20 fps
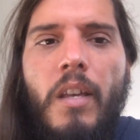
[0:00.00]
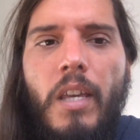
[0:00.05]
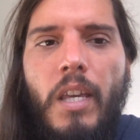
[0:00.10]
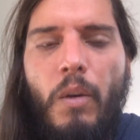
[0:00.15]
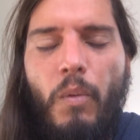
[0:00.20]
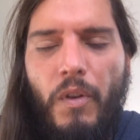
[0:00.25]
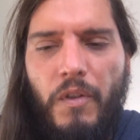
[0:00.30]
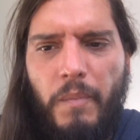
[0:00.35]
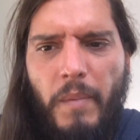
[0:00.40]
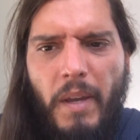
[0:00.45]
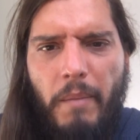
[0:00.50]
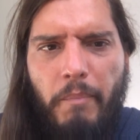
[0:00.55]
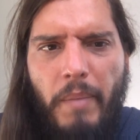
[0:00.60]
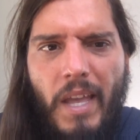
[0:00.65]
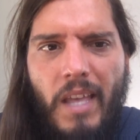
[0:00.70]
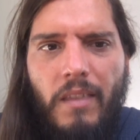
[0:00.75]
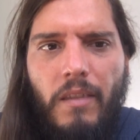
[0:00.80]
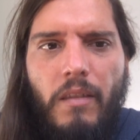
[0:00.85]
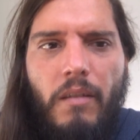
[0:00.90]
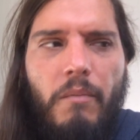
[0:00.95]
It was my
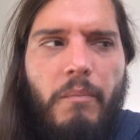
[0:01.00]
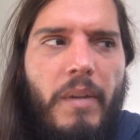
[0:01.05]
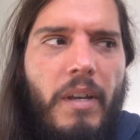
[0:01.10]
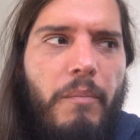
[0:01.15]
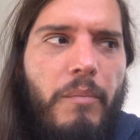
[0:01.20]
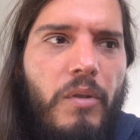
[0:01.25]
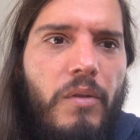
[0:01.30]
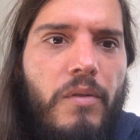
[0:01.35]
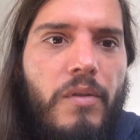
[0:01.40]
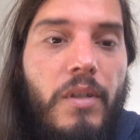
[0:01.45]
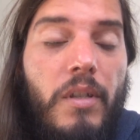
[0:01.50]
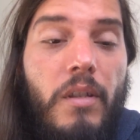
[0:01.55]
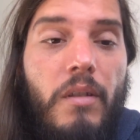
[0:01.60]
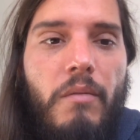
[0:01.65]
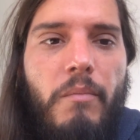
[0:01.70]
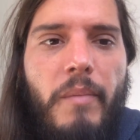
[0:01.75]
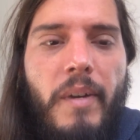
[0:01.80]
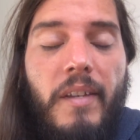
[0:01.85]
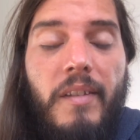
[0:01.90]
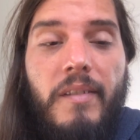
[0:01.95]
pantheon, my
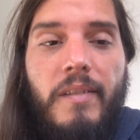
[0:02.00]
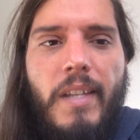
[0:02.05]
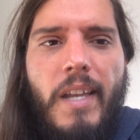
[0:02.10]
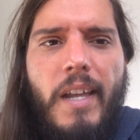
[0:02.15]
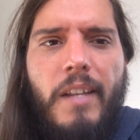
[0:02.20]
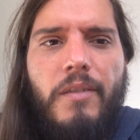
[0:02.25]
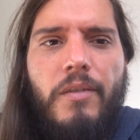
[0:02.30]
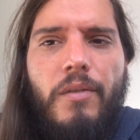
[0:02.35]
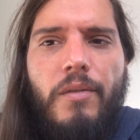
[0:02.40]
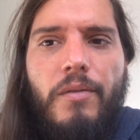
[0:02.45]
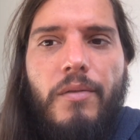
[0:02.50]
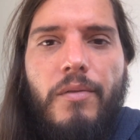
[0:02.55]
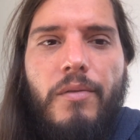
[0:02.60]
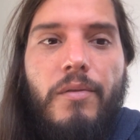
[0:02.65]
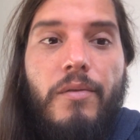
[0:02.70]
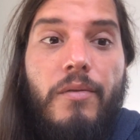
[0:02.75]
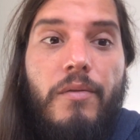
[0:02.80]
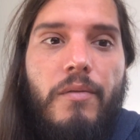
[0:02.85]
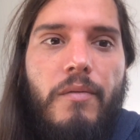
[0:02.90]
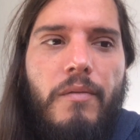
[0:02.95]
museum, my
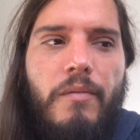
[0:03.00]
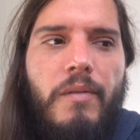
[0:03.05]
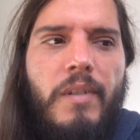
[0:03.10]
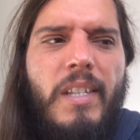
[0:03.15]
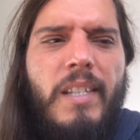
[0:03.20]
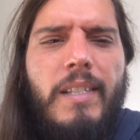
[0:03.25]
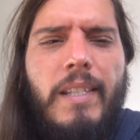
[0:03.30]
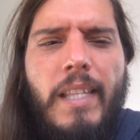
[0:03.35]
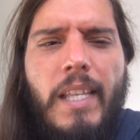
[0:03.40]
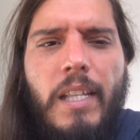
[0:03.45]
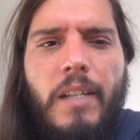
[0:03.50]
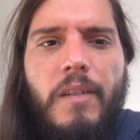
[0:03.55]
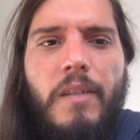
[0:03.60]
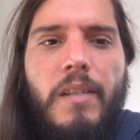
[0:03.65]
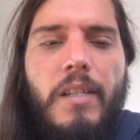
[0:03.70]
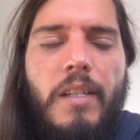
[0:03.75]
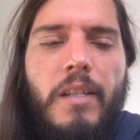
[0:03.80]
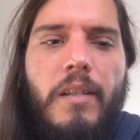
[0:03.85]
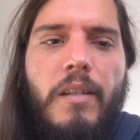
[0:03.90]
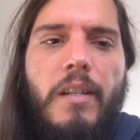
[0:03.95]
statutes, these
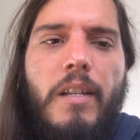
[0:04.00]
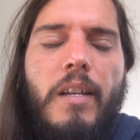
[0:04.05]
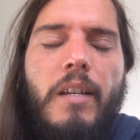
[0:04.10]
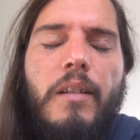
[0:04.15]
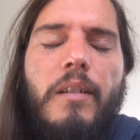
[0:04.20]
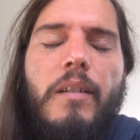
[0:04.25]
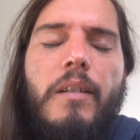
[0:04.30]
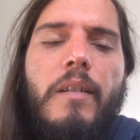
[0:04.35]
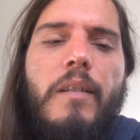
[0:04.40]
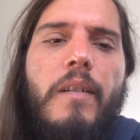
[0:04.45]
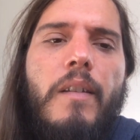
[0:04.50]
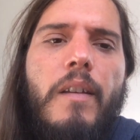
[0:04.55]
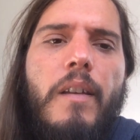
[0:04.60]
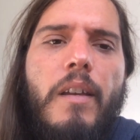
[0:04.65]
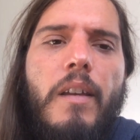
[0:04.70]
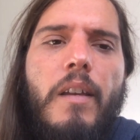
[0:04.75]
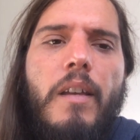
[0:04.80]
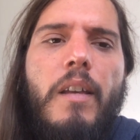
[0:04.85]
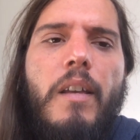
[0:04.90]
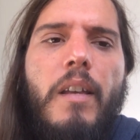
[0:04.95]
leaders and, and,
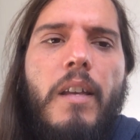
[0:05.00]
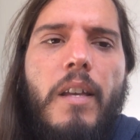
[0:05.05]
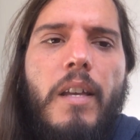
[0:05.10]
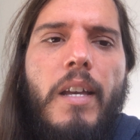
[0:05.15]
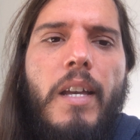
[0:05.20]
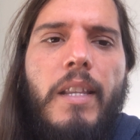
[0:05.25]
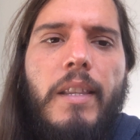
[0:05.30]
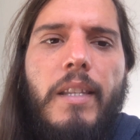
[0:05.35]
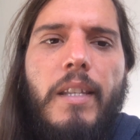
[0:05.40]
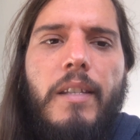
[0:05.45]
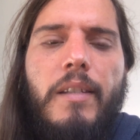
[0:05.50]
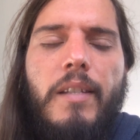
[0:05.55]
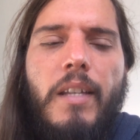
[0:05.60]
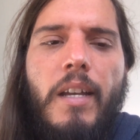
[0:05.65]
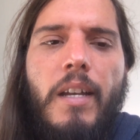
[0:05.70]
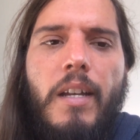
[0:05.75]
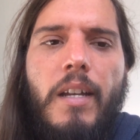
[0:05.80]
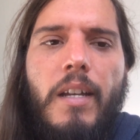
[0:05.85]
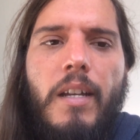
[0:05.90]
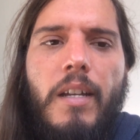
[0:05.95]
and these
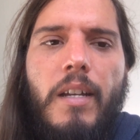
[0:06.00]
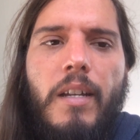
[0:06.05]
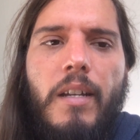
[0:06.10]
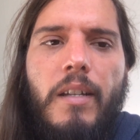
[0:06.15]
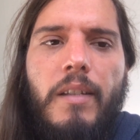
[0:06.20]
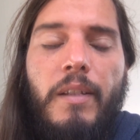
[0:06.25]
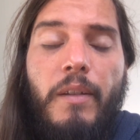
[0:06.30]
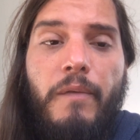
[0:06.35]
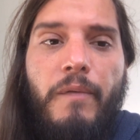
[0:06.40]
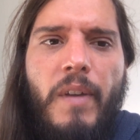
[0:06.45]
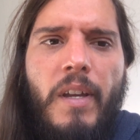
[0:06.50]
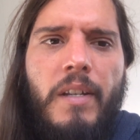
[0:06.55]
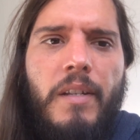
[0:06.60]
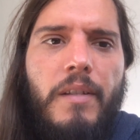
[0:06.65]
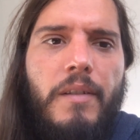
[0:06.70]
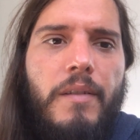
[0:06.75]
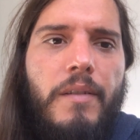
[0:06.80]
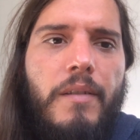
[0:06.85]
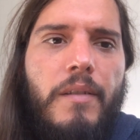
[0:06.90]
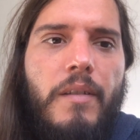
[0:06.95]
uh,
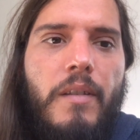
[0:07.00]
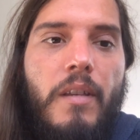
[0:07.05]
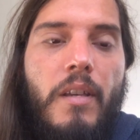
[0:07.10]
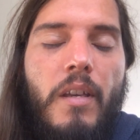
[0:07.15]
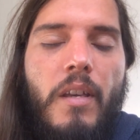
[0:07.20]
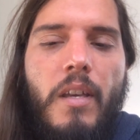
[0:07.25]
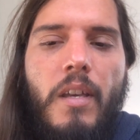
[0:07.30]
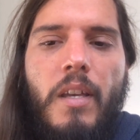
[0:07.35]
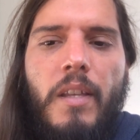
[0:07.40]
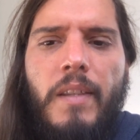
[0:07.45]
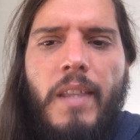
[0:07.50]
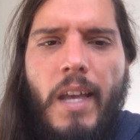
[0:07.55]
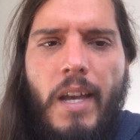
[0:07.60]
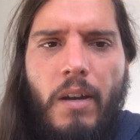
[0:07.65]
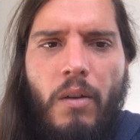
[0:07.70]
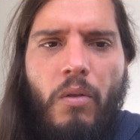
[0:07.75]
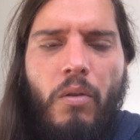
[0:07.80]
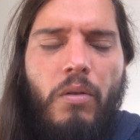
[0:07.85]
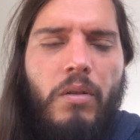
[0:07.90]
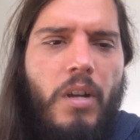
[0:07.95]
defenders that
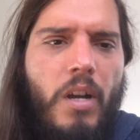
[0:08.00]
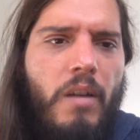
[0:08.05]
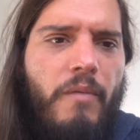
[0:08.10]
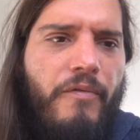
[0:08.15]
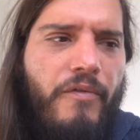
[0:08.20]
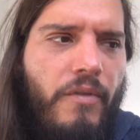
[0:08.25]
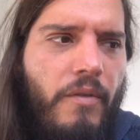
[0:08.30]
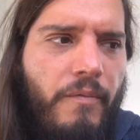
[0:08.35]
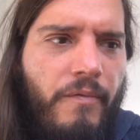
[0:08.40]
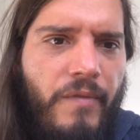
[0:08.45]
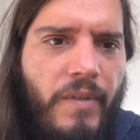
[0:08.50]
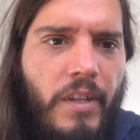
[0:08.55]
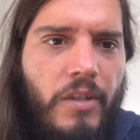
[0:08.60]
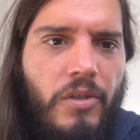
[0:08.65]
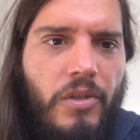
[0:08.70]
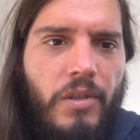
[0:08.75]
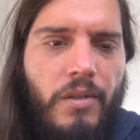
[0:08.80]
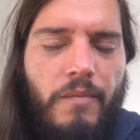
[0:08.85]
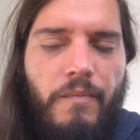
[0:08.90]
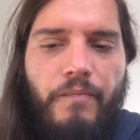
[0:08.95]
all come from
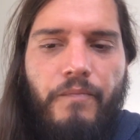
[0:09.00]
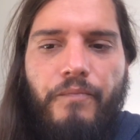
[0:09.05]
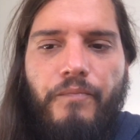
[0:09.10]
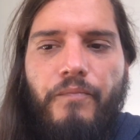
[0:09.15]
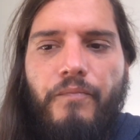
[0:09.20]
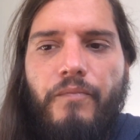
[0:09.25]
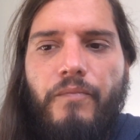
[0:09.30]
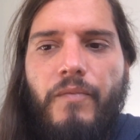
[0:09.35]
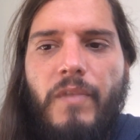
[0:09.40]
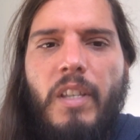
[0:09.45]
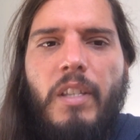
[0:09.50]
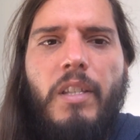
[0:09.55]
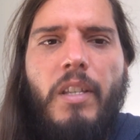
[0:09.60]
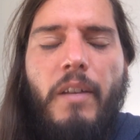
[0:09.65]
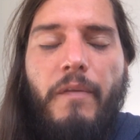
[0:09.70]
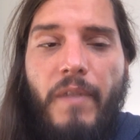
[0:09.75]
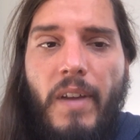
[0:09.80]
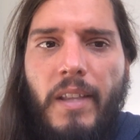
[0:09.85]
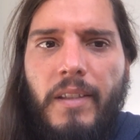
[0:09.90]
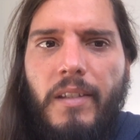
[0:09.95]
fiction these
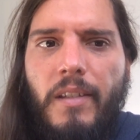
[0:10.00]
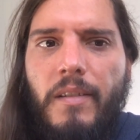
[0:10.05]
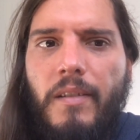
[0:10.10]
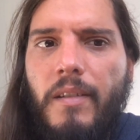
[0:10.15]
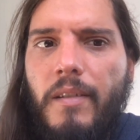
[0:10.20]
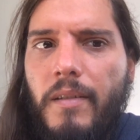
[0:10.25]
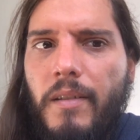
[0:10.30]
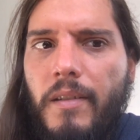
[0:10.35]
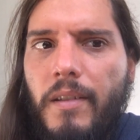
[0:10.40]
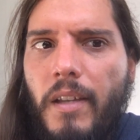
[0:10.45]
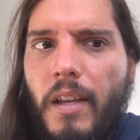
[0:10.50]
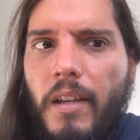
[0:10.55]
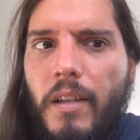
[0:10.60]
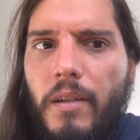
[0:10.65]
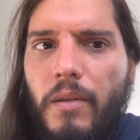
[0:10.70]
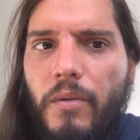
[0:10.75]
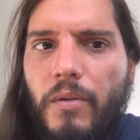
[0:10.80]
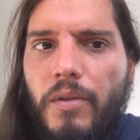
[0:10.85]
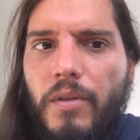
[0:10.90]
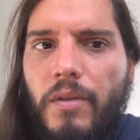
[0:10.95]
are fantasies, these are
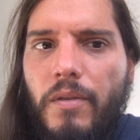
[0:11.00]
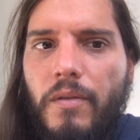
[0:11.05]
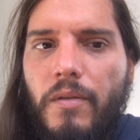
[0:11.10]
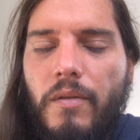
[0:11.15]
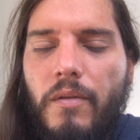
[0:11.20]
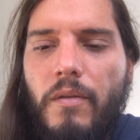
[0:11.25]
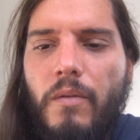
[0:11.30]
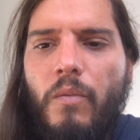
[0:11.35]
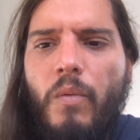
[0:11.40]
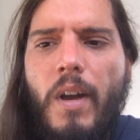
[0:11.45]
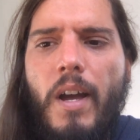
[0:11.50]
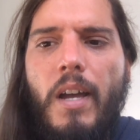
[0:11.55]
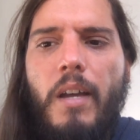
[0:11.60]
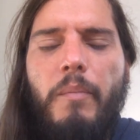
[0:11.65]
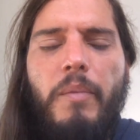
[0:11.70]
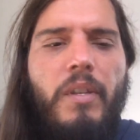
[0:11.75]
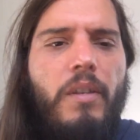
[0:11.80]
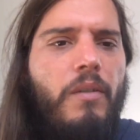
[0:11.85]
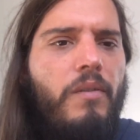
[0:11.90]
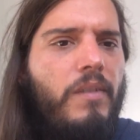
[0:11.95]
illusions. Why?
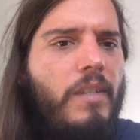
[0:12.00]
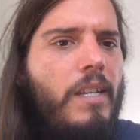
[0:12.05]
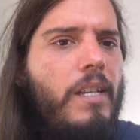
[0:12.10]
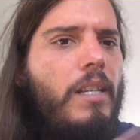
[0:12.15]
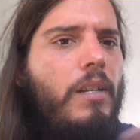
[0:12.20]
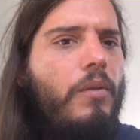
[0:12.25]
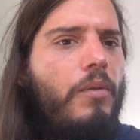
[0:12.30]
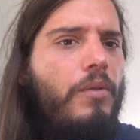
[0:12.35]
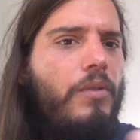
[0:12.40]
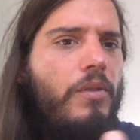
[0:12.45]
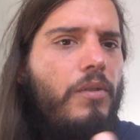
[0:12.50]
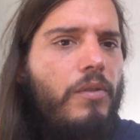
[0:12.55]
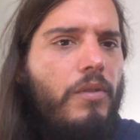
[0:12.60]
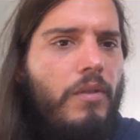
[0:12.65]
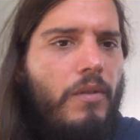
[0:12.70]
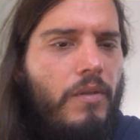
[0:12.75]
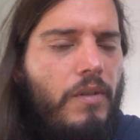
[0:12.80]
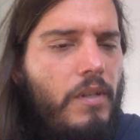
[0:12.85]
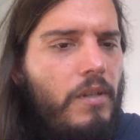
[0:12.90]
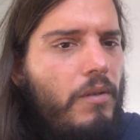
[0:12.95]
Because they're illusions,
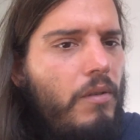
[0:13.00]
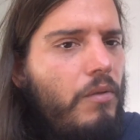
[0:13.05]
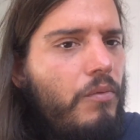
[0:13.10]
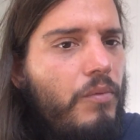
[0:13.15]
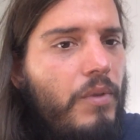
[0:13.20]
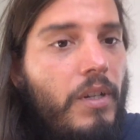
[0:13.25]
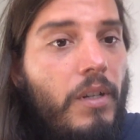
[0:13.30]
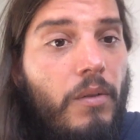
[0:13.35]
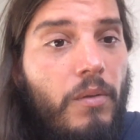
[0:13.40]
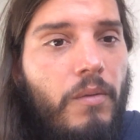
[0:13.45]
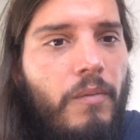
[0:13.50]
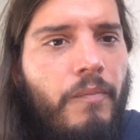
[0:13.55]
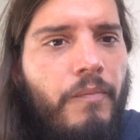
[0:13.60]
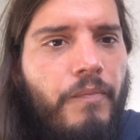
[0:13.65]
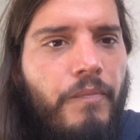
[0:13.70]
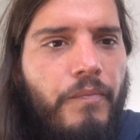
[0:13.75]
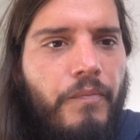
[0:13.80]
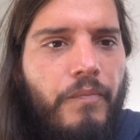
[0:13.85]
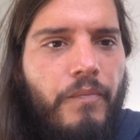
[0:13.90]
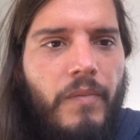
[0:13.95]
because they're not real,
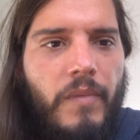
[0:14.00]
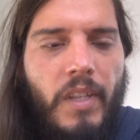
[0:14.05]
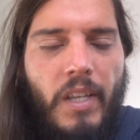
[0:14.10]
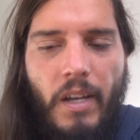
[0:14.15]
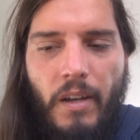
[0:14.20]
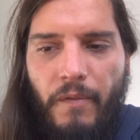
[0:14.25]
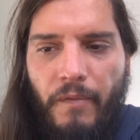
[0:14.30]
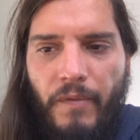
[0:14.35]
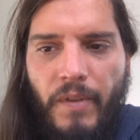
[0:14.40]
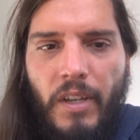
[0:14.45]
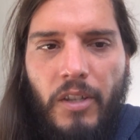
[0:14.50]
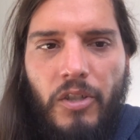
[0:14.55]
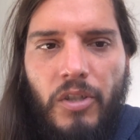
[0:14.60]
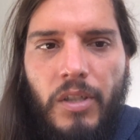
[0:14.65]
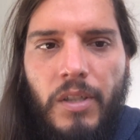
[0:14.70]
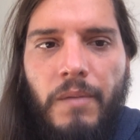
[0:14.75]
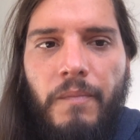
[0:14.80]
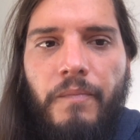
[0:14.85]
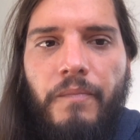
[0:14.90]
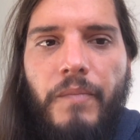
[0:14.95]
they are
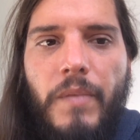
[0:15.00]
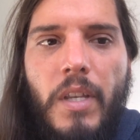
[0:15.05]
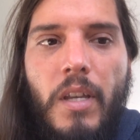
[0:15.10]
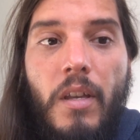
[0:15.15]
fiction,